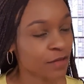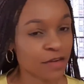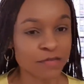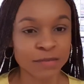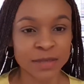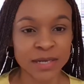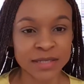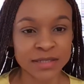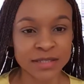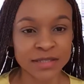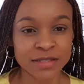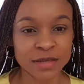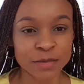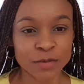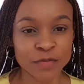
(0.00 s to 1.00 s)
planted
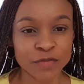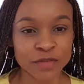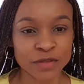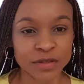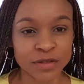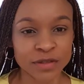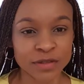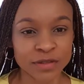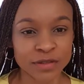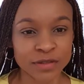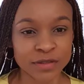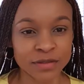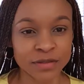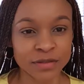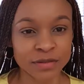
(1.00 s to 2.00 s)
some of the
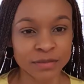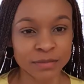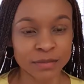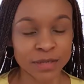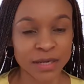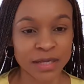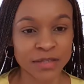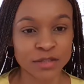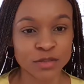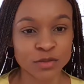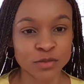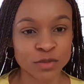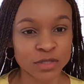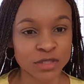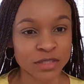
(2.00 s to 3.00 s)
plants
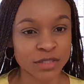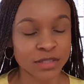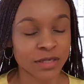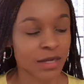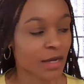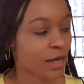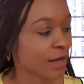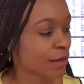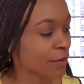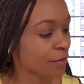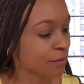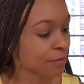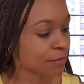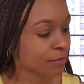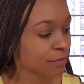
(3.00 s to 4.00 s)
which
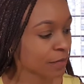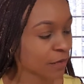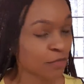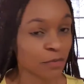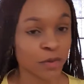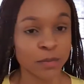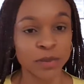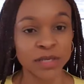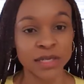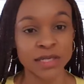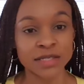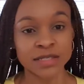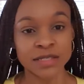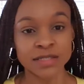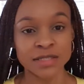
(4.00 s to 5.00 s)
I've
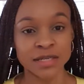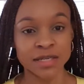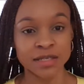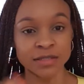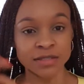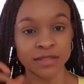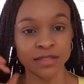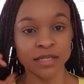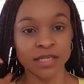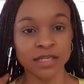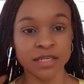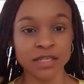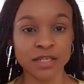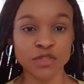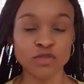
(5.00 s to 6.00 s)
propagated and they
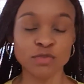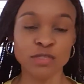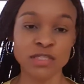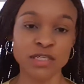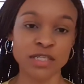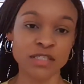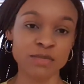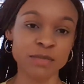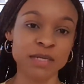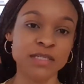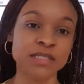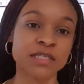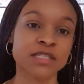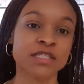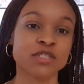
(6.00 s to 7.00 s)
needed to be
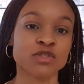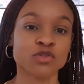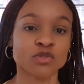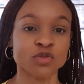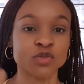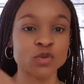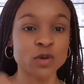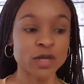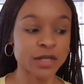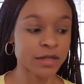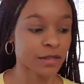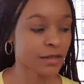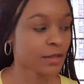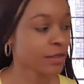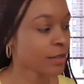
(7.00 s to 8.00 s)
transplanted into
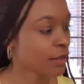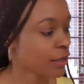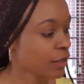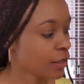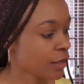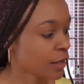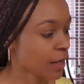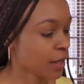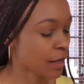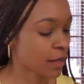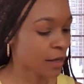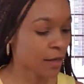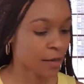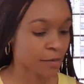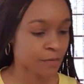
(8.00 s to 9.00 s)
soil.
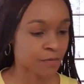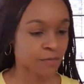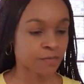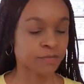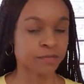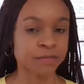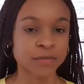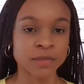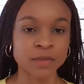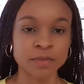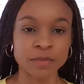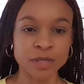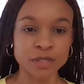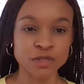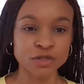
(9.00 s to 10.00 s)

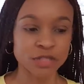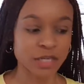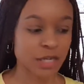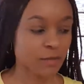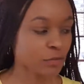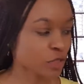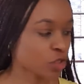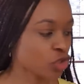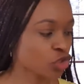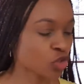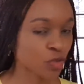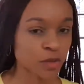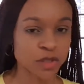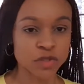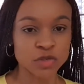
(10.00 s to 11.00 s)
But today I'm just
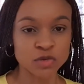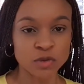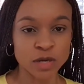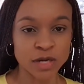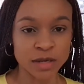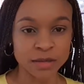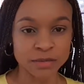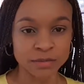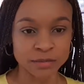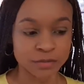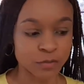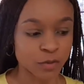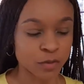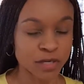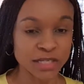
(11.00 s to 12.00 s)
showing you what
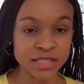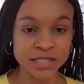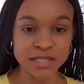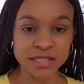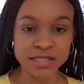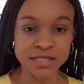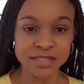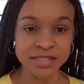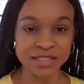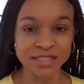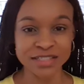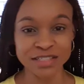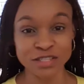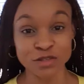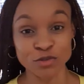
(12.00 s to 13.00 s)
is still
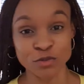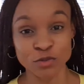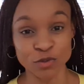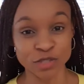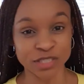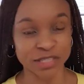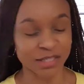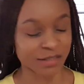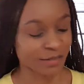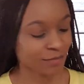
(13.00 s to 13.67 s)
sitting in water.